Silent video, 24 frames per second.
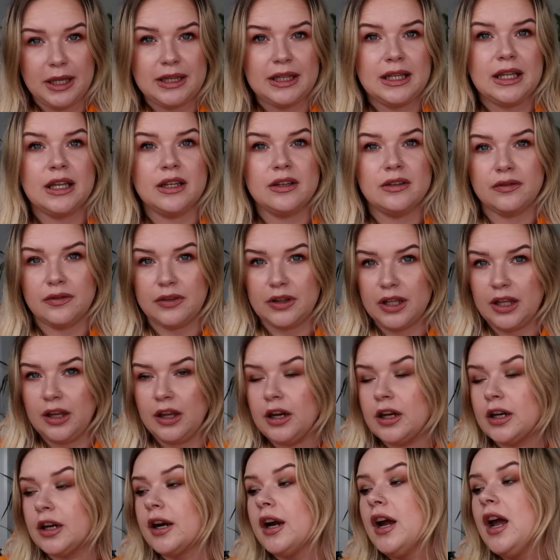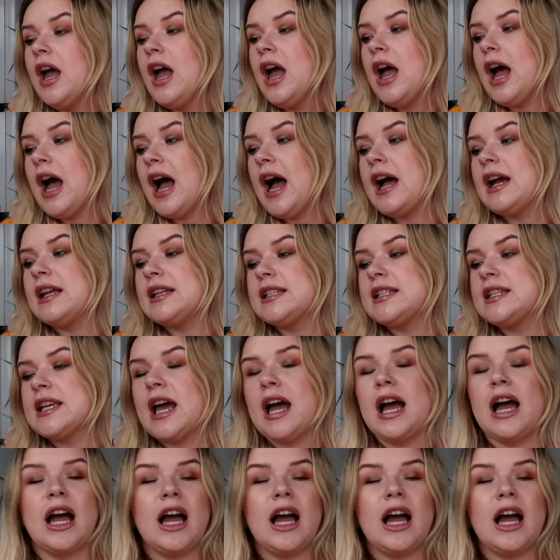by the end of the year. And